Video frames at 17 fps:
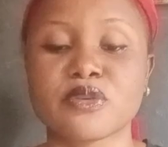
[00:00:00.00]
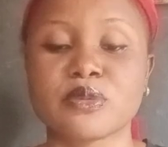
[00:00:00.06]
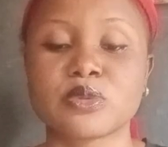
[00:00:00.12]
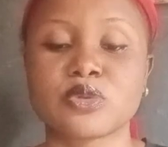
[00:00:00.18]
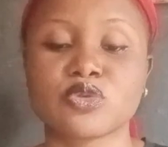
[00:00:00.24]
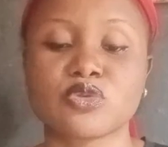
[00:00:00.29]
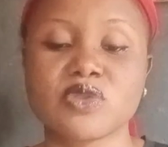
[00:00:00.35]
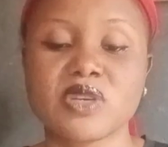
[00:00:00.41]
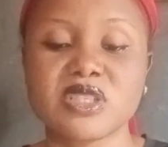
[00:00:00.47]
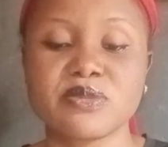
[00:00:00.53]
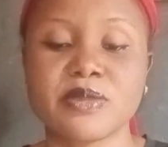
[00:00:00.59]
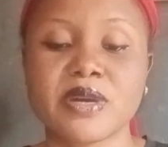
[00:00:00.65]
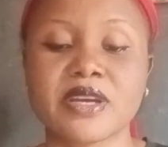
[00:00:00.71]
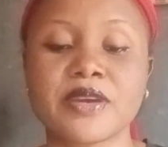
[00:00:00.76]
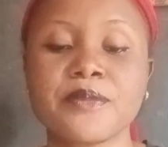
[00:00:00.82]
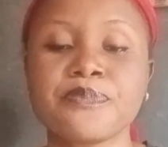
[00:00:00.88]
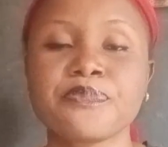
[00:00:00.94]
from stretch
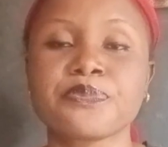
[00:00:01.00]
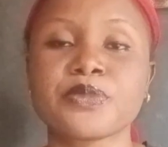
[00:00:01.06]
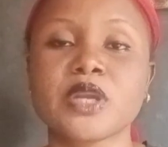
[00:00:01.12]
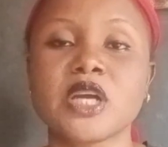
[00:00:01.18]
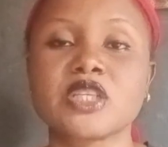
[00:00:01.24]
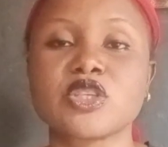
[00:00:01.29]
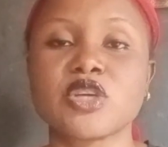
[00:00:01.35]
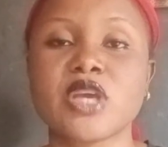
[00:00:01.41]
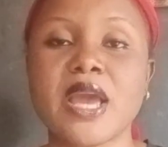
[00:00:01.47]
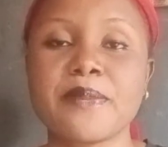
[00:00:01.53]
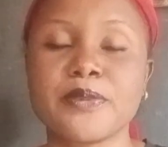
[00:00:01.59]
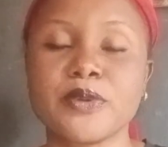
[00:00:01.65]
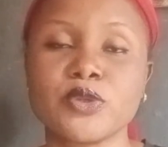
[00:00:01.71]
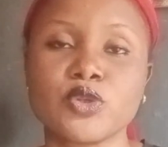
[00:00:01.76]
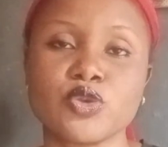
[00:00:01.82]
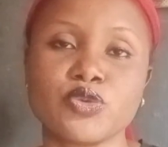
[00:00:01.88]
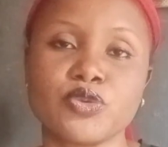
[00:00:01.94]
mark, it will help
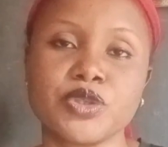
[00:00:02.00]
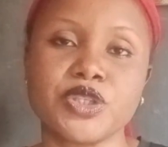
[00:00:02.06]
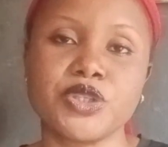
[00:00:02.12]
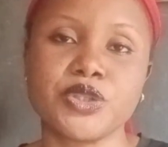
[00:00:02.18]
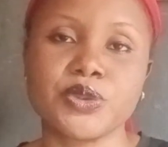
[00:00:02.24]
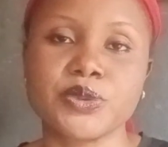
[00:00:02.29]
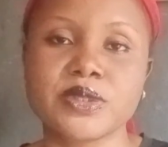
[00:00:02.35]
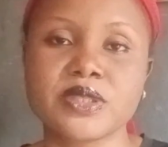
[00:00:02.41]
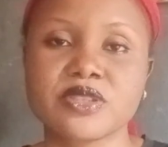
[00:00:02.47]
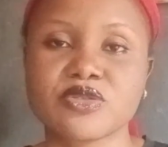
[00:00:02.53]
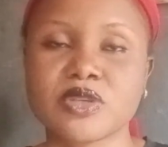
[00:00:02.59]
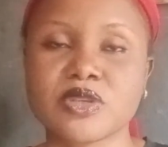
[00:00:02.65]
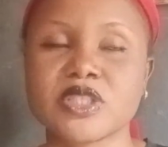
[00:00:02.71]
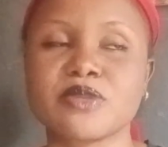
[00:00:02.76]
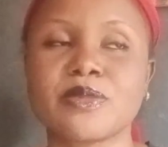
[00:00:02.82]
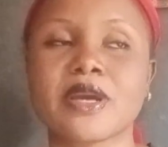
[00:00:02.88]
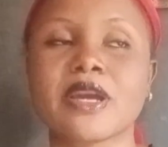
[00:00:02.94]
you to reduce
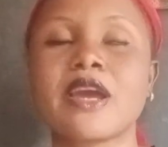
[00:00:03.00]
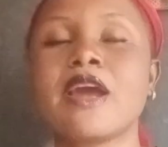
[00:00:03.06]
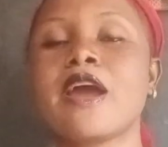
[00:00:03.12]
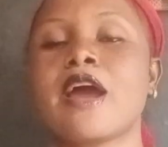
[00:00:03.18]
stretch mark.